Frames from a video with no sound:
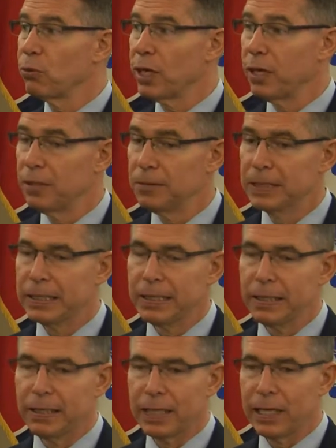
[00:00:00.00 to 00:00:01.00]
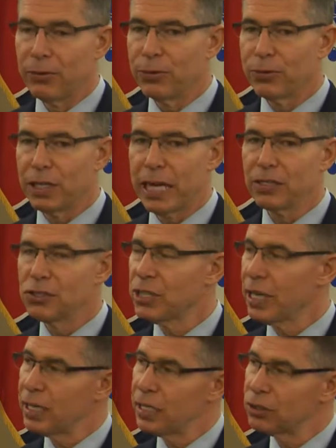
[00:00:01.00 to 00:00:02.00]
well. He was an
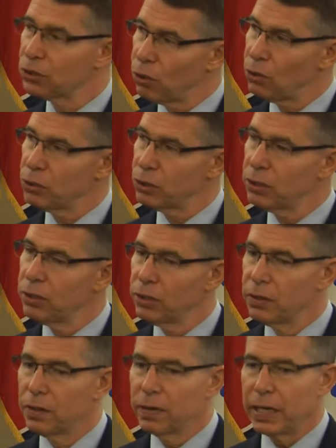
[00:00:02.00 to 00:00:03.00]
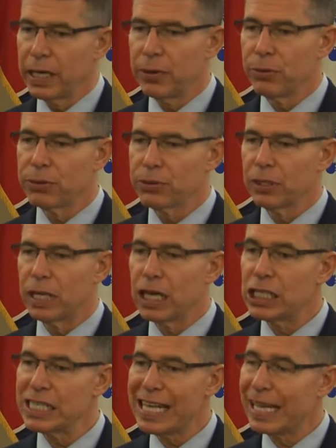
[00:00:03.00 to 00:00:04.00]
outstanding soldier. He was an
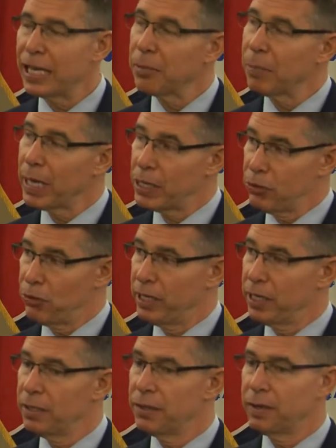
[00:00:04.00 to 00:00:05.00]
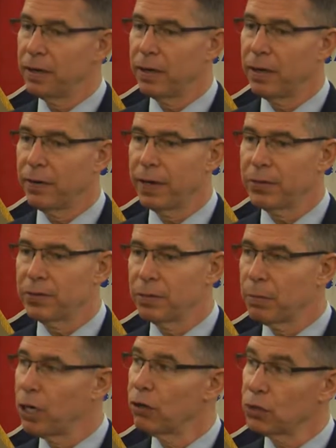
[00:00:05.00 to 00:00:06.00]
undying patriot as
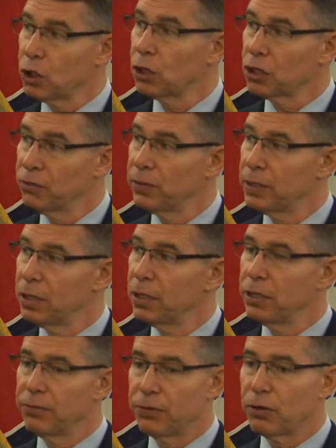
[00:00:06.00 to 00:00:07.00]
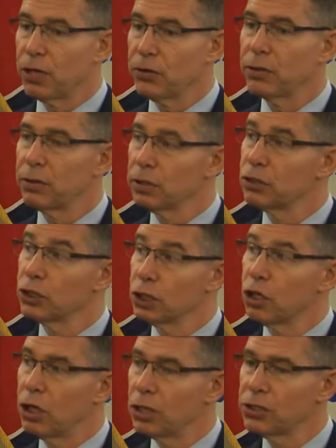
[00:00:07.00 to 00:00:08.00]
the mayor of Clarksville and for other
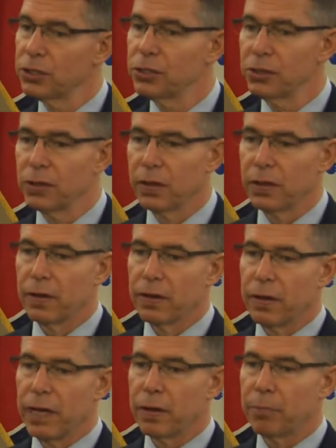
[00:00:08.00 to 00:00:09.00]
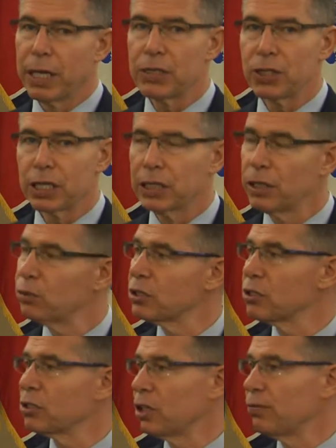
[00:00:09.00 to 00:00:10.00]
good causes, and basically
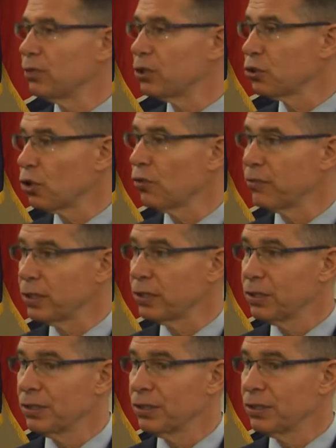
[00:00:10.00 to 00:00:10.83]
was a selfless servant.